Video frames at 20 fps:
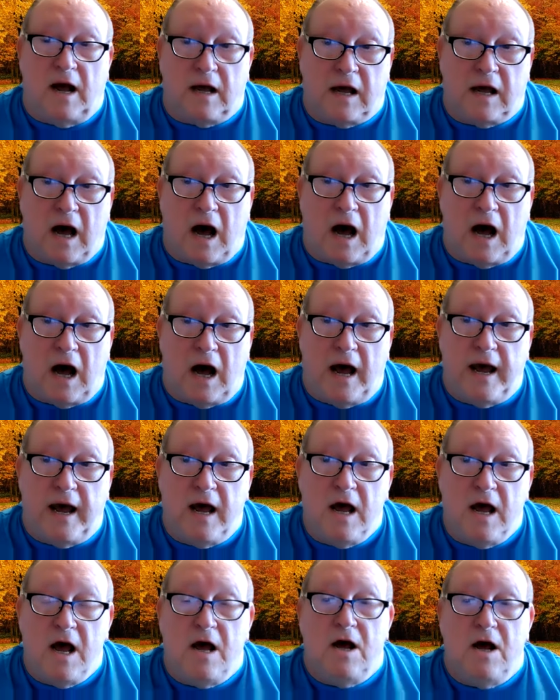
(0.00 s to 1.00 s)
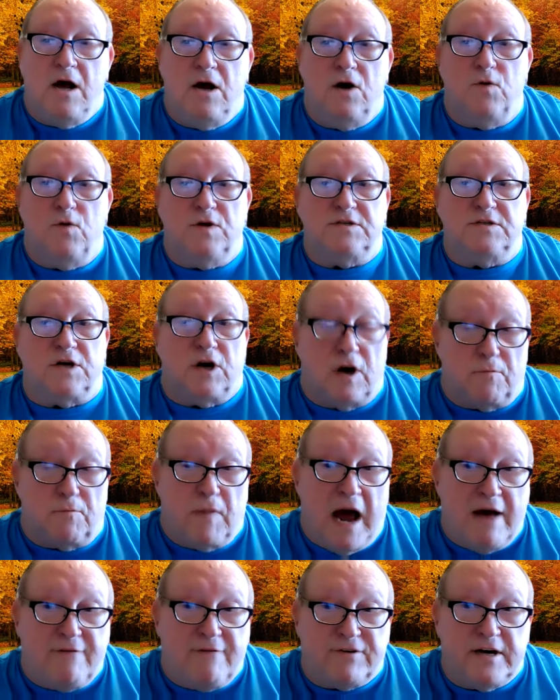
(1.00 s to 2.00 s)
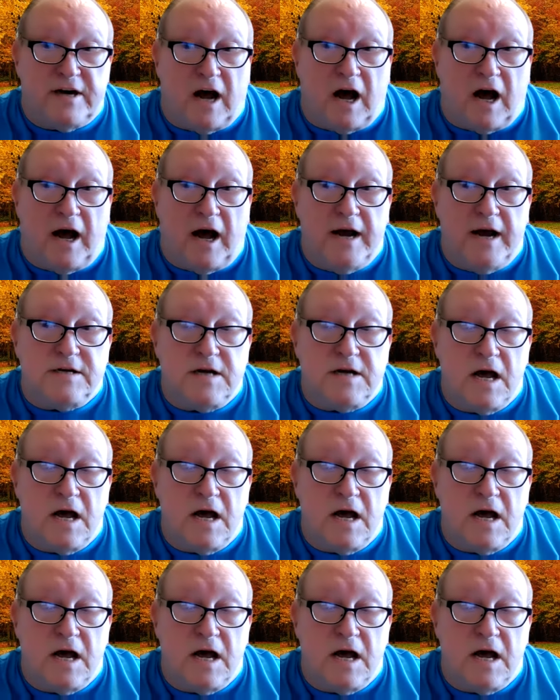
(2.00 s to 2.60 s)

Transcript: guy who was a hermaphrodite.